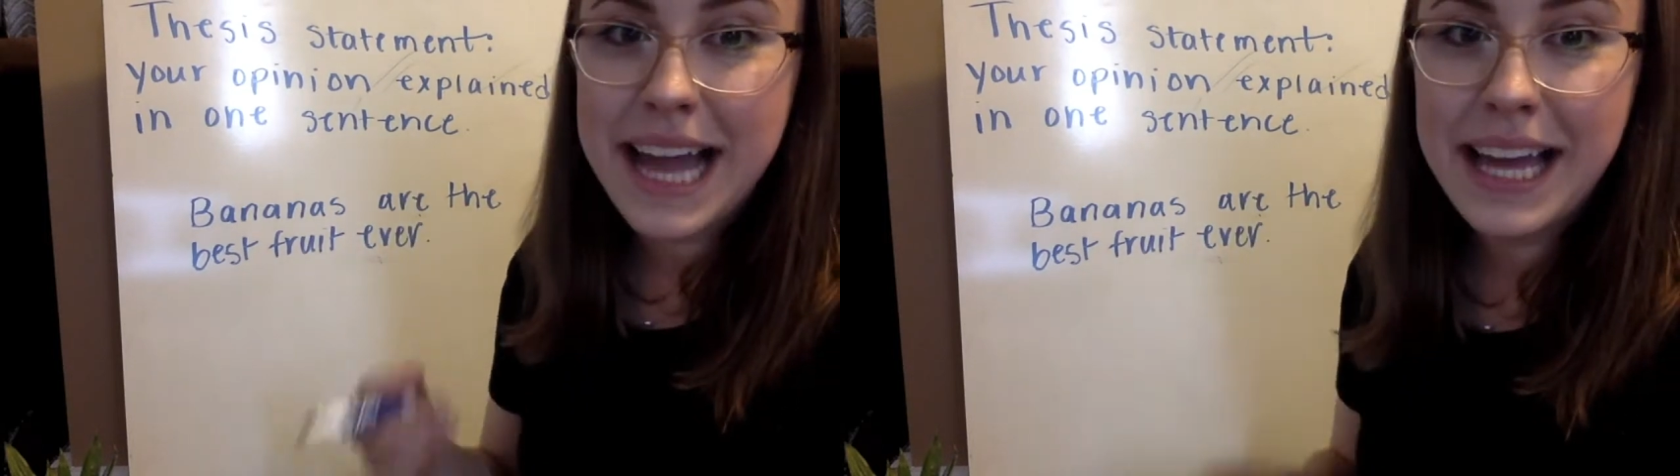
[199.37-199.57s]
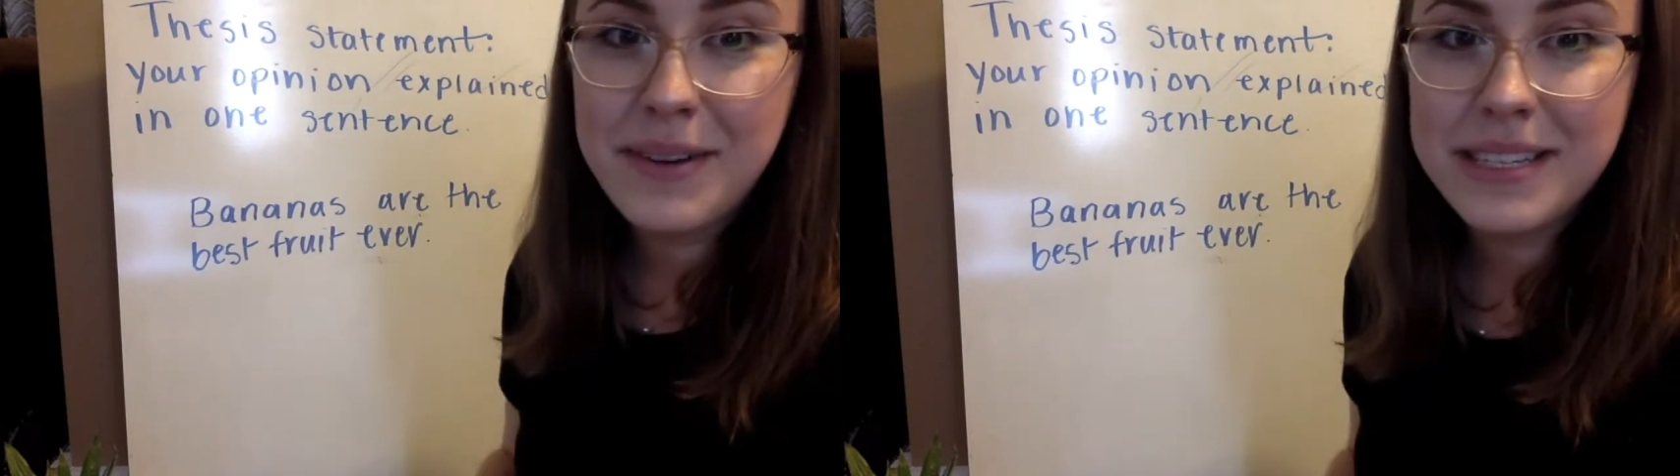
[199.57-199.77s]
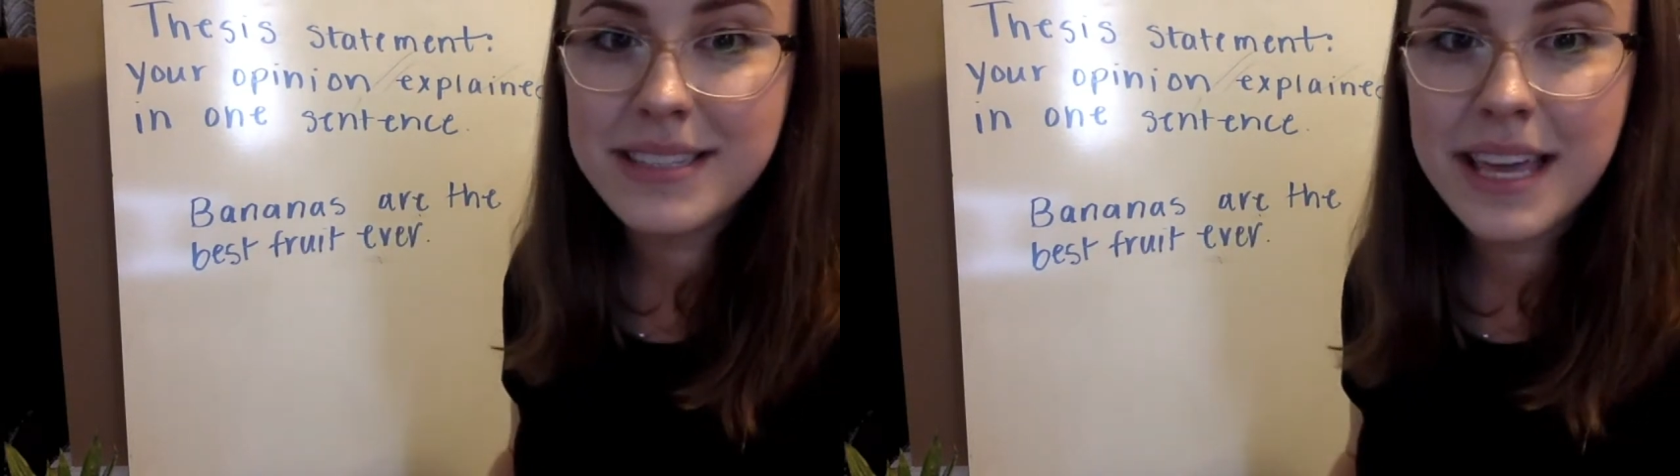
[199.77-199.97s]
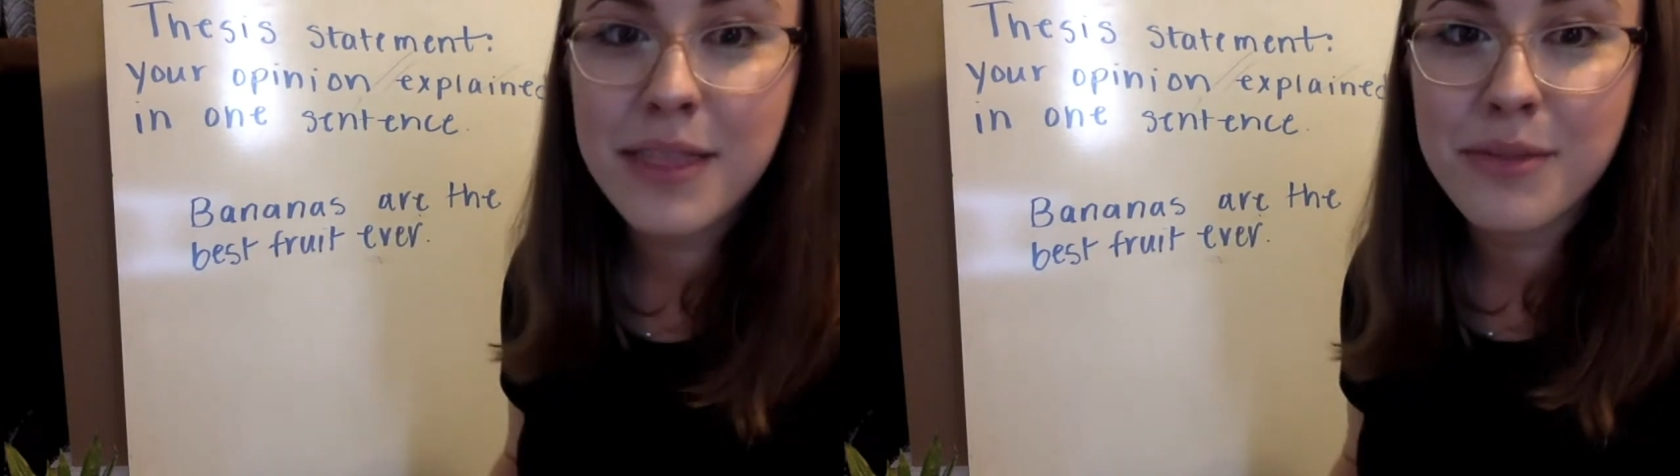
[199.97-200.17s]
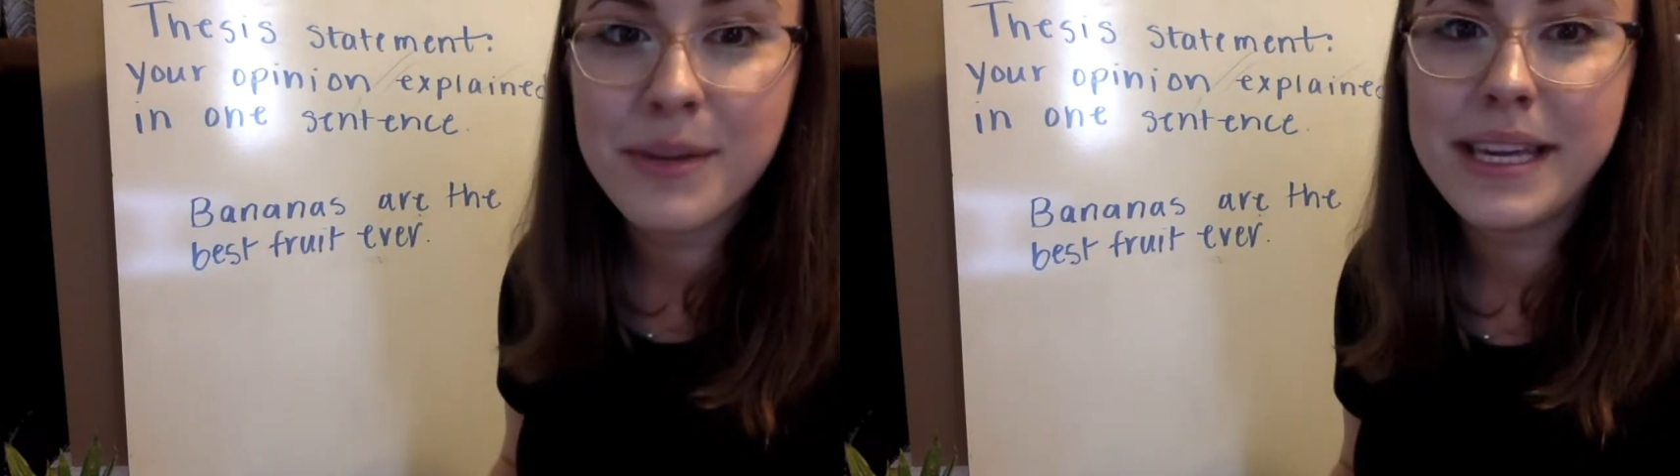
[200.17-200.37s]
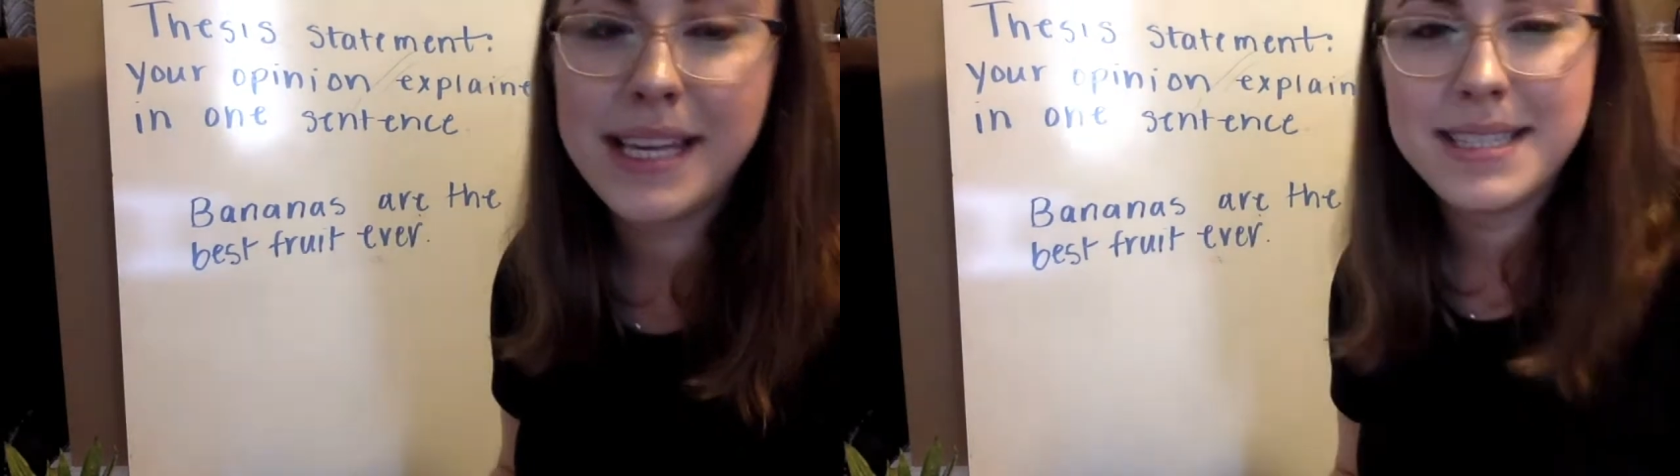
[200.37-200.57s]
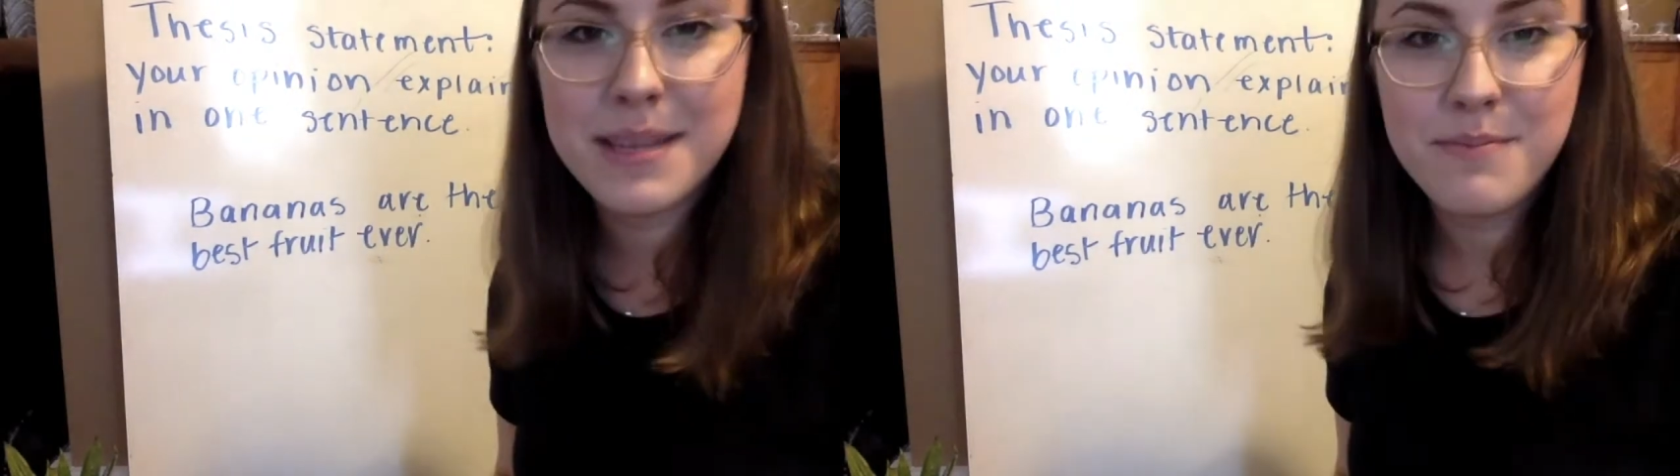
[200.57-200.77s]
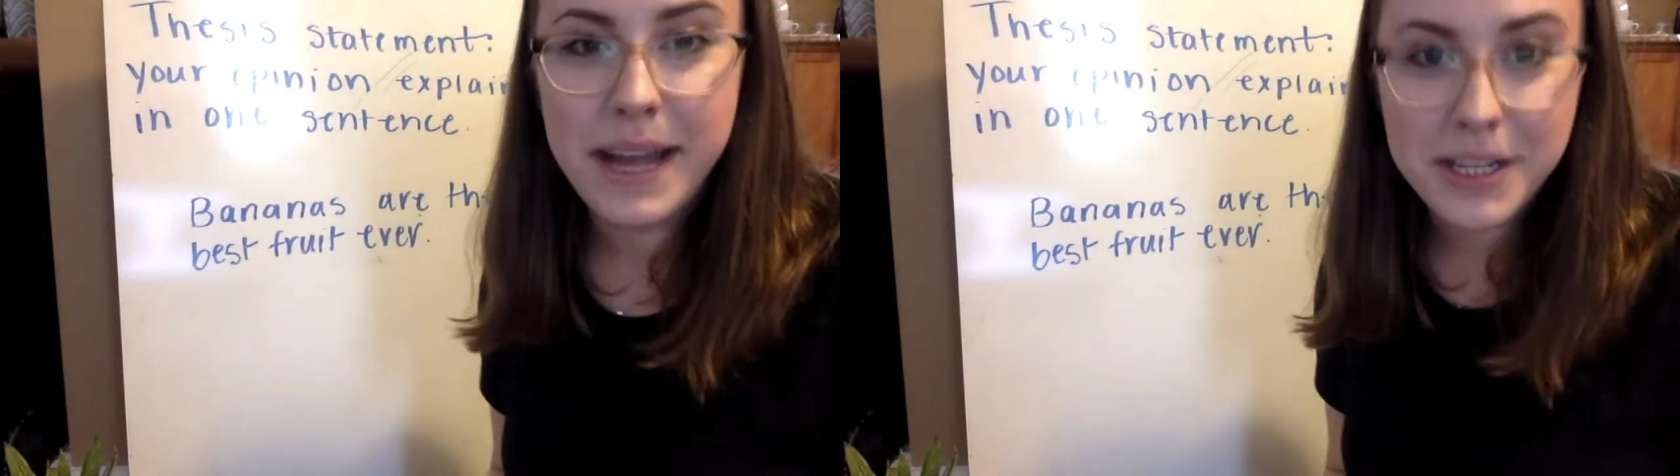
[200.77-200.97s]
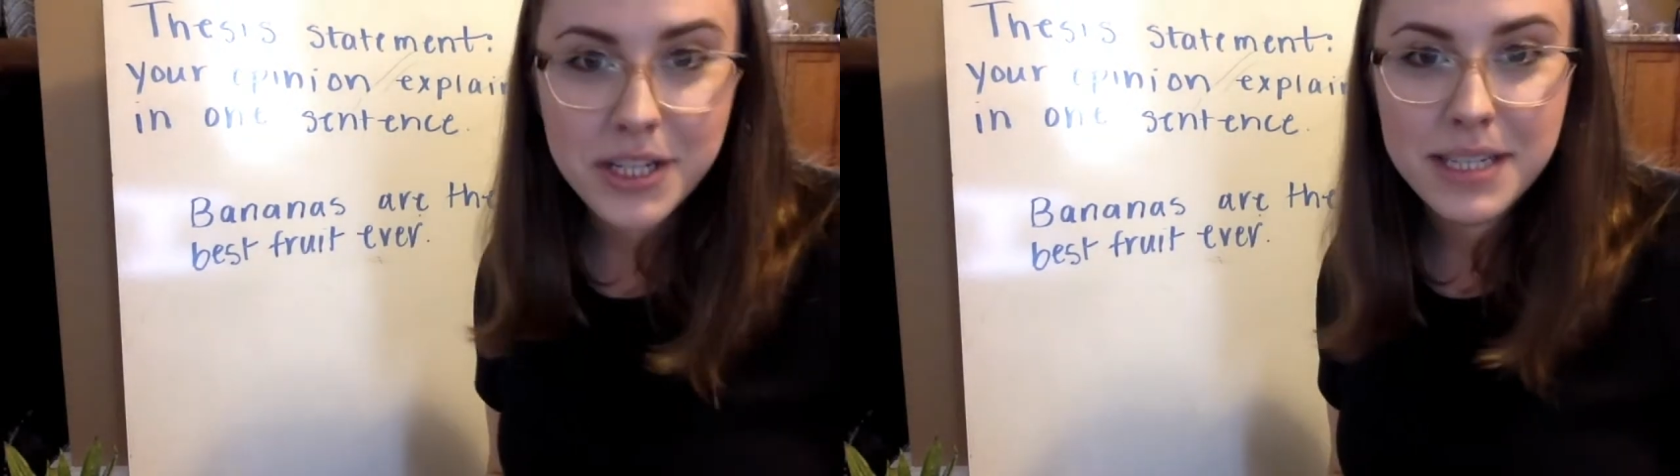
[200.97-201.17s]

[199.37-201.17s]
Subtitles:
I always say three is the magic